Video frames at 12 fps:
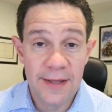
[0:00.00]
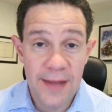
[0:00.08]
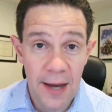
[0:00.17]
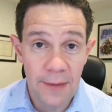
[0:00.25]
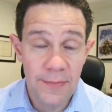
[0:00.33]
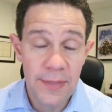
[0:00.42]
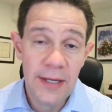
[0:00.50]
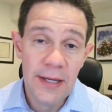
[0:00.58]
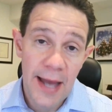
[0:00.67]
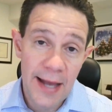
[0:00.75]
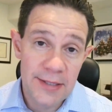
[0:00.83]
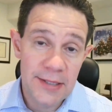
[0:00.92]
to them
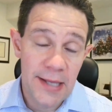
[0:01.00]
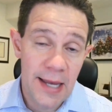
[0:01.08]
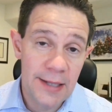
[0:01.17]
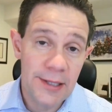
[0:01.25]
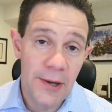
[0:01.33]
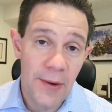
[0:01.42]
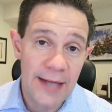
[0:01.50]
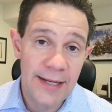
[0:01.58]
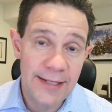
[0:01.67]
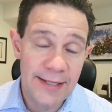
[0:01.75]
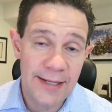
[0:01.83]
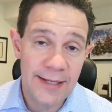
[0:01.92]
and say, you know, I
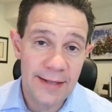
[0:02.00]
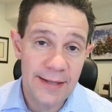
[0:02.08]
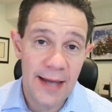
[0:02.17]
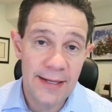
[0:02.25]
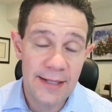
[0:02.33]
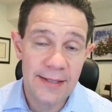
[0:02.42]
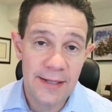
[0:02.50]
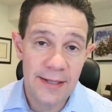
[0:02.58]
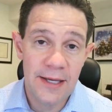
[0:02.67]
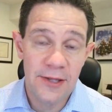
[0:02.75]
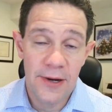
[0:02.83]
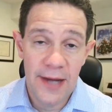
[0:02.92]
need to, I need to
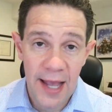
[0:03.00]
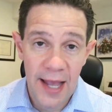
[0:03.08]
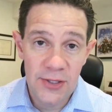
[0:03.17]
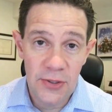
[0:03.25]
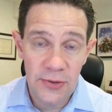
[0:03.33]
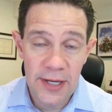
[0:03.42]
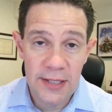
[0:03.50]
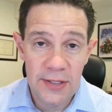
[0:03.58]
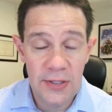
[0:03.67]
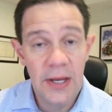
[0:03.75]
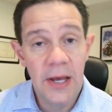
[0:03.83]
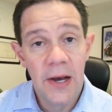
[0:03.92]
either cancel
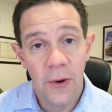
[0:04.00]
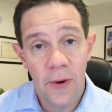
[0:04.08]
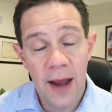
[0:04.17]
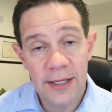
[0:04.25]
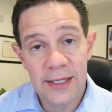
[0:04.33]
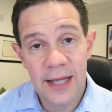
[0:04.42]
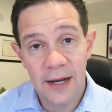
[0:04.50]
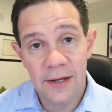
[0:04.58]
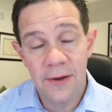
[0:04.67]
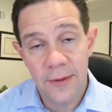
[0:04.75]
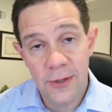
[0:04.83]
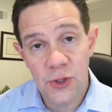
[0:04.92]
this or I need to get
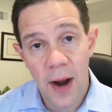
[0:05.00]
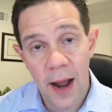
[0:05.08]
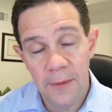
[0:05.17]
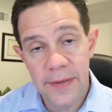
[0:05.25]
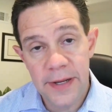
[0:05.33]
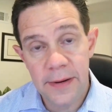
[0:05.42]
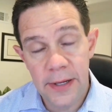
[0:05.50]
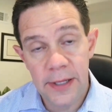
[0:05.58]
another trial period.